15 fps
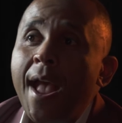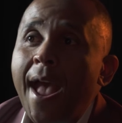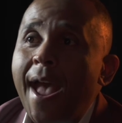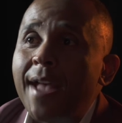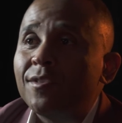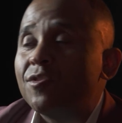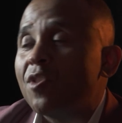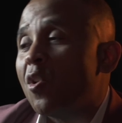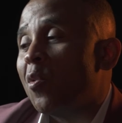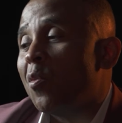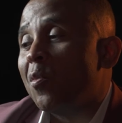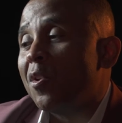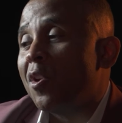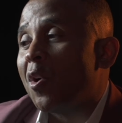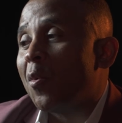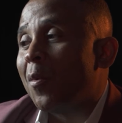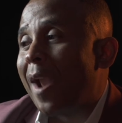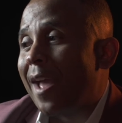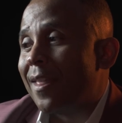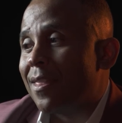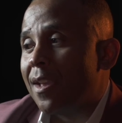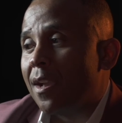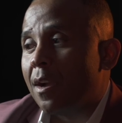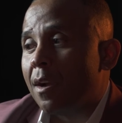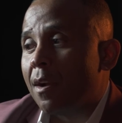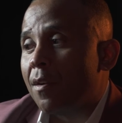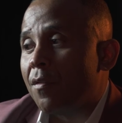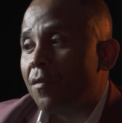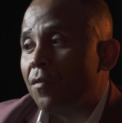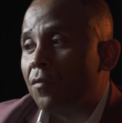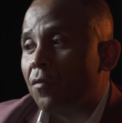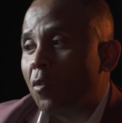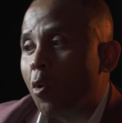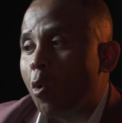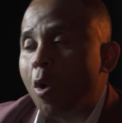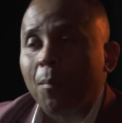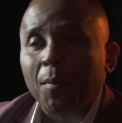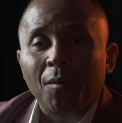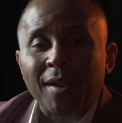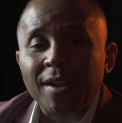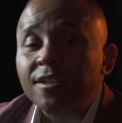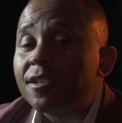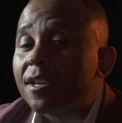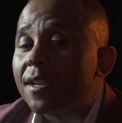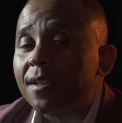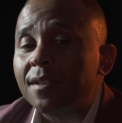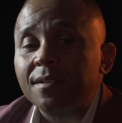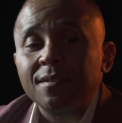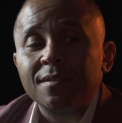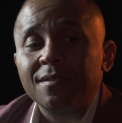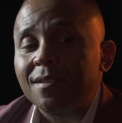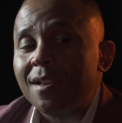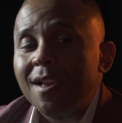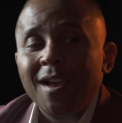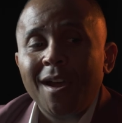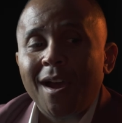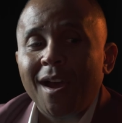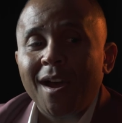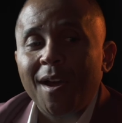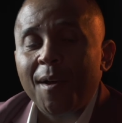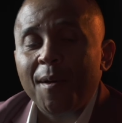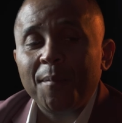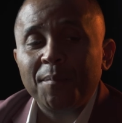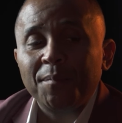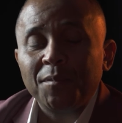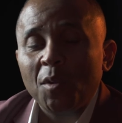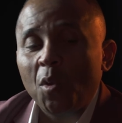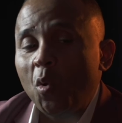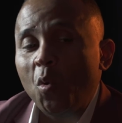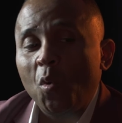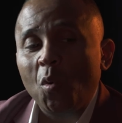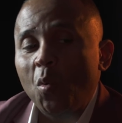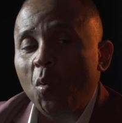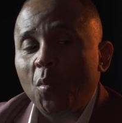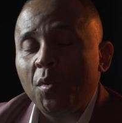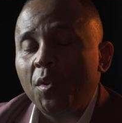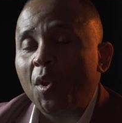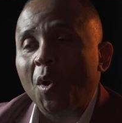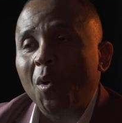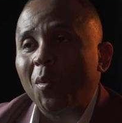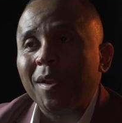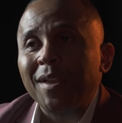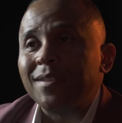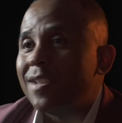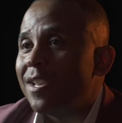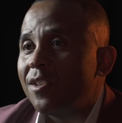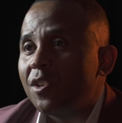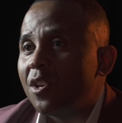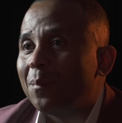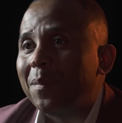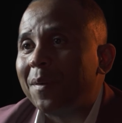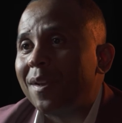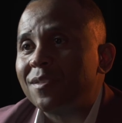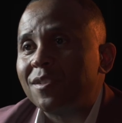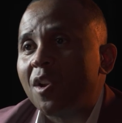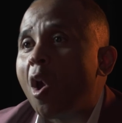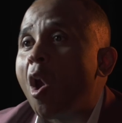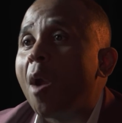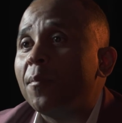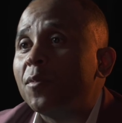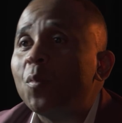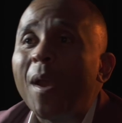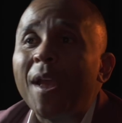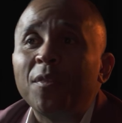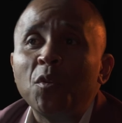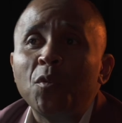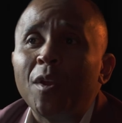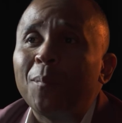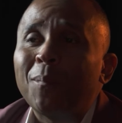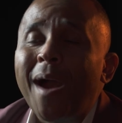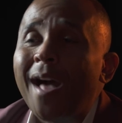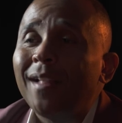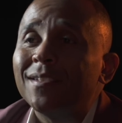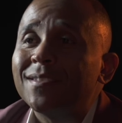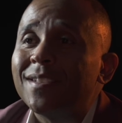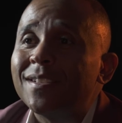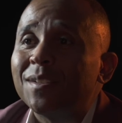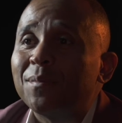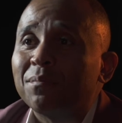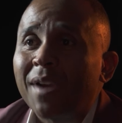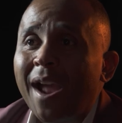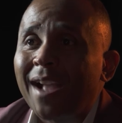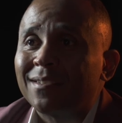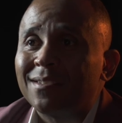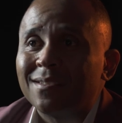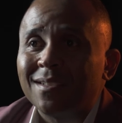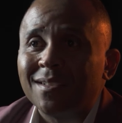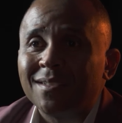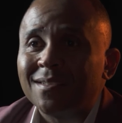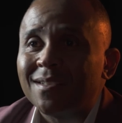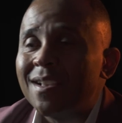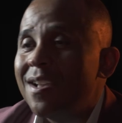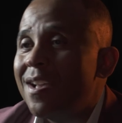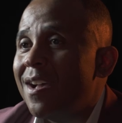And so, you know, when I think of corporations who, you know, continue to put us in harm's way through their policies and practices,